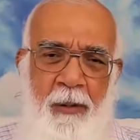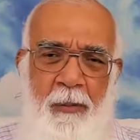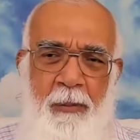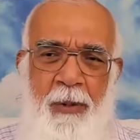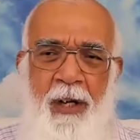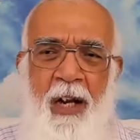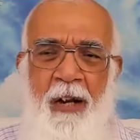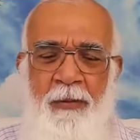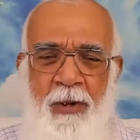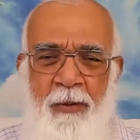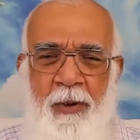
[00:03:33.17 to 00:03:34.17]
But
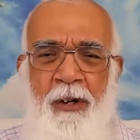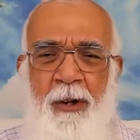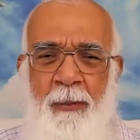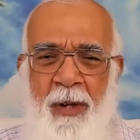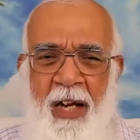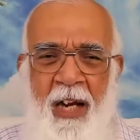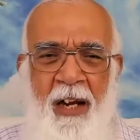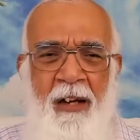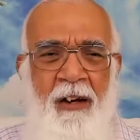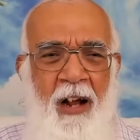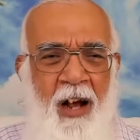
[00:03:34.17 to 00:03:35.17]
everyone
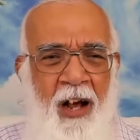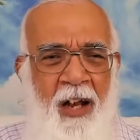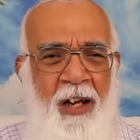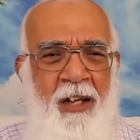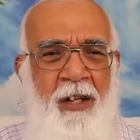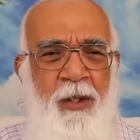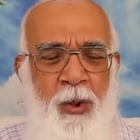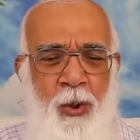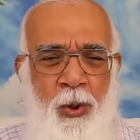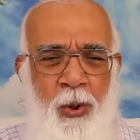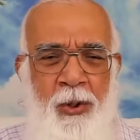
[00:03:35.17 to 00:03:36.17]
remained. I
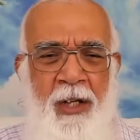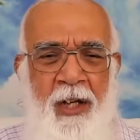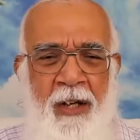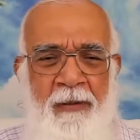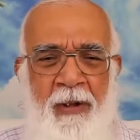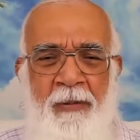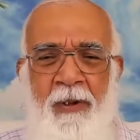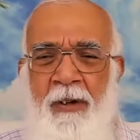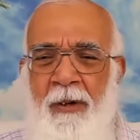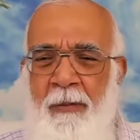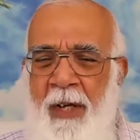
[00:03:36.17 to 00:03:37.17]
saw that
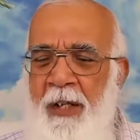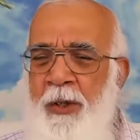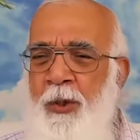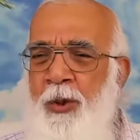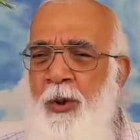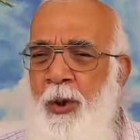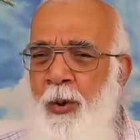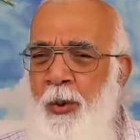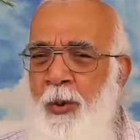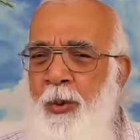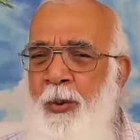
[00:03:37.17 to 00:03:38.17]
everyone remained
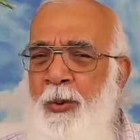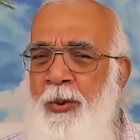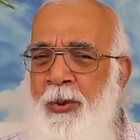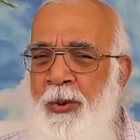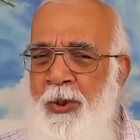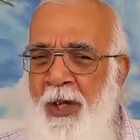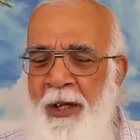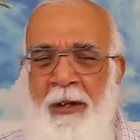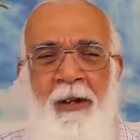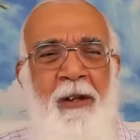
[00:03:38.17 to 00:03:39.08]
so still.